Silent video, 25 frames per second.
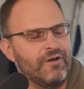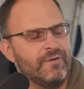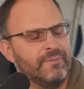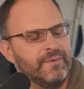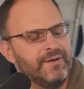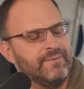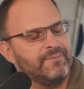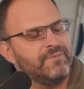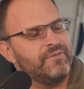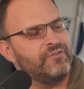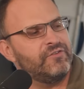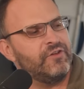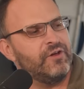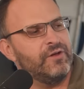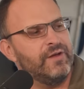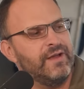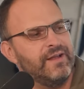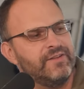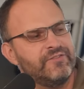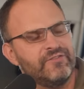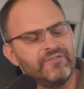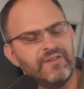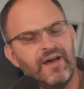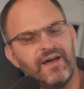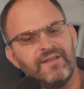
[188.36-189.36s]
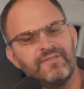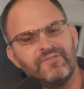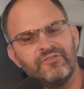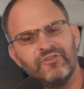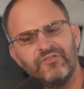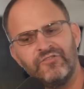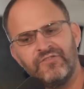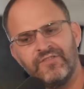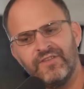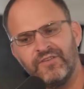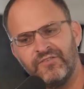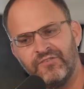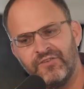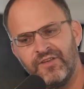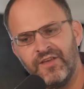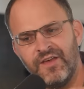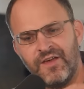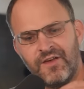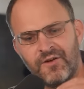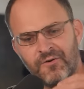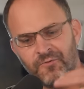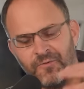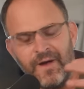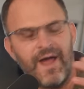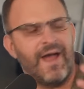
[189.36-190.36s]
army. So right. It's not just this
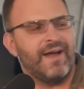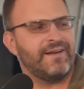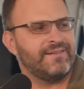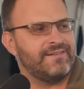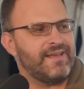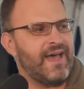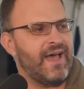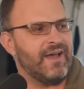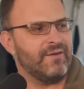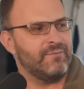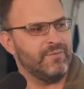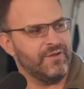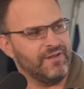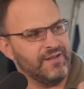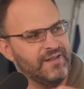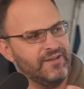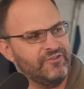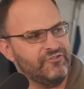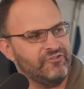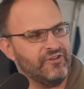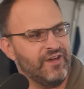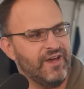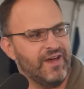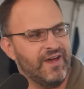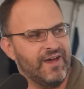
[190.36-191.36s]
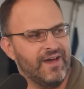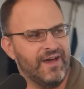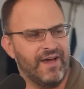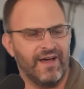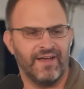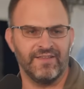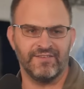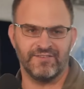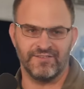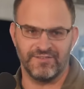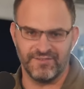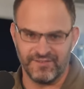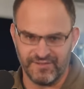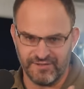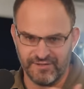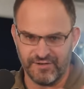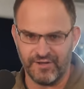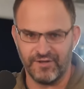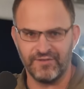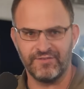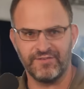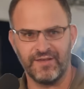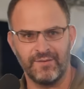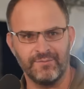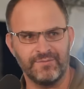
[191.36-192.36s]
ragtag militia, as you
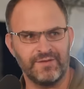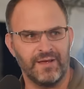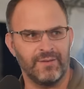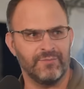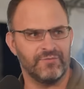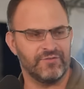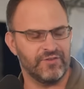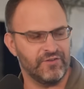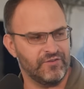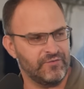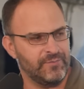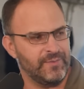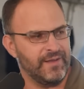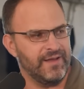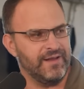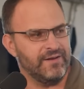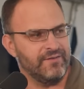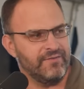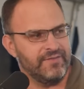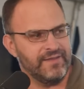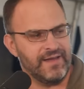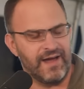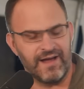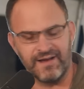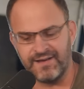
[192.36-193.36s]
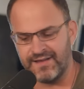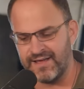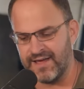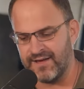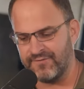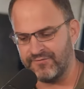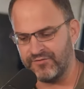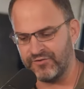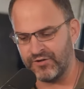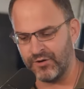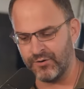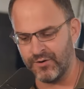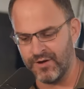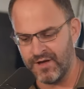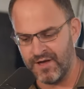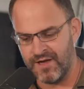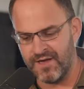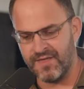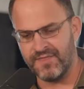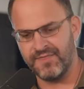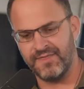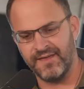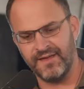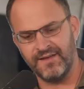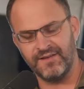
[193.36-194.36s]
know, sometimes displayed of the IDF. So
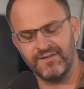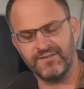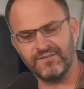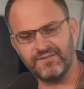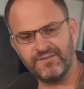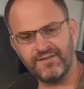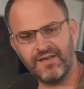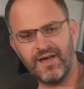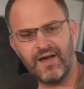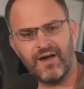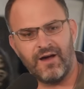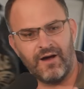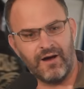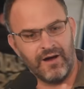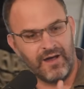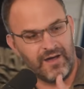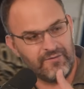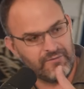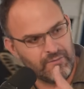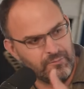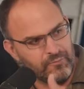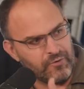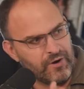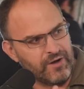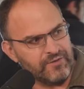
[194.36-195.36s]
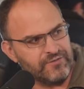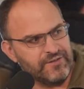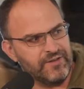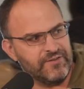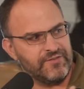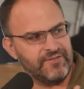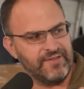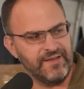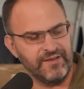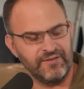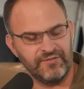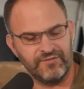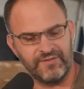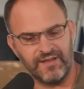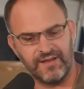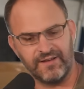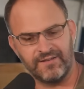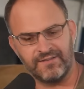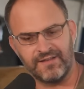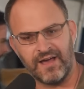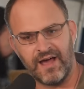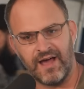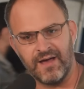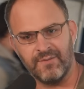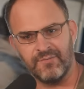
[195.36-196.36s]
things have a process. Things
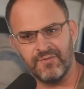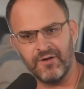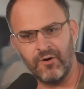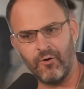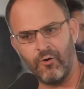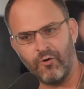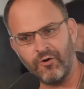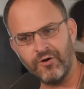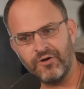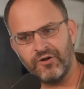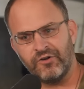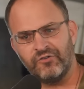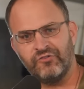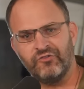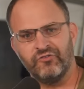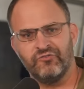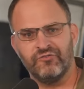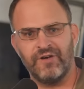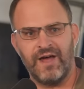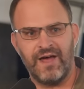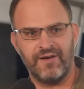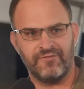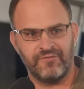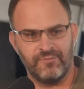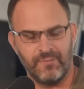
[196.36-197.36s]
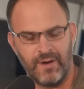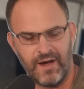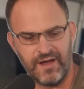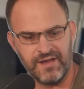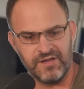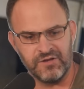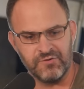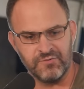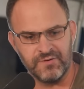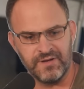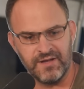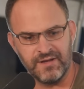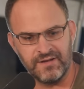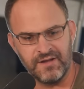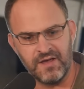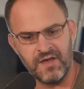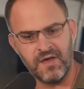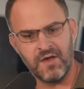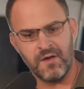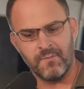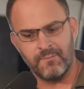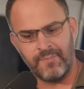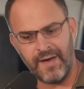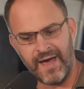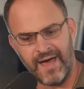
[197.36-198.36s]
take time. The order to draft my unit
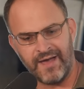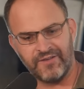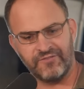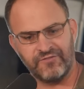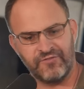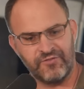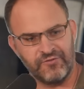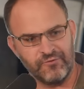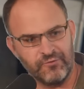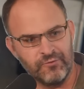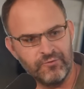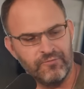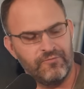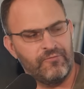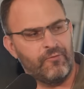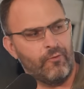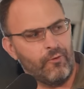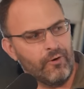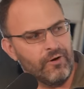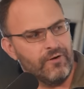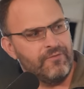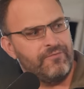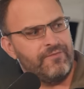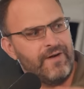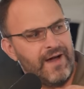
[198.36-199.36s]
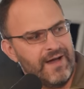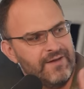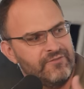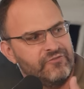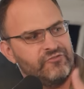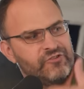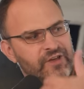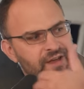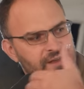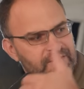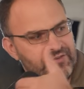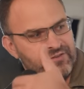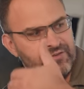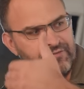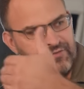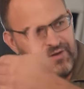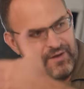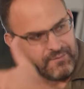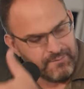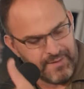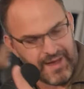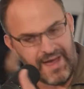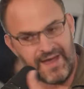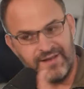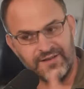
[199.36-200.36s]
passed through 4 or 5 chains of
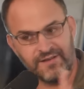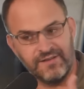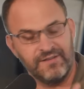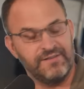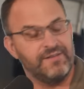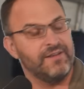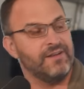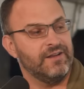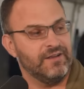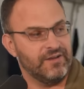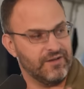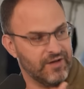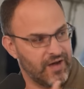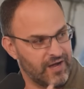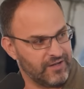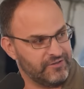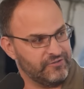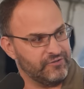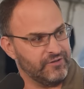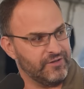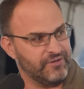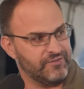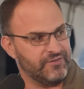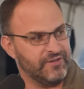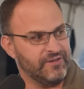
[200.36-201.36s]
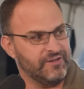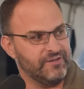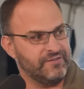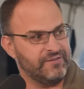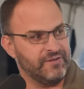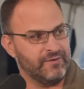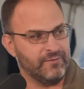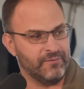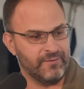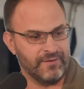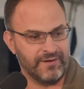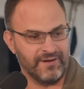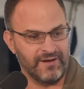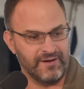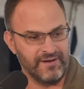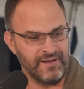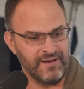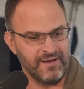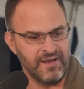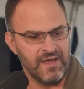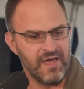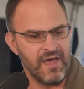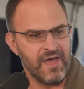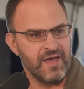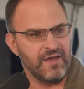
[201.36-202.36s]
command until it got to us and until we got
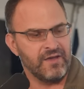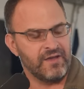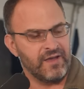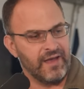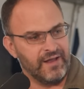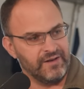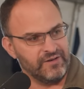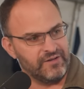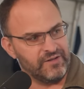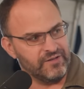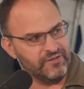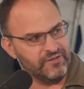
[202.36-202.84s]
in. And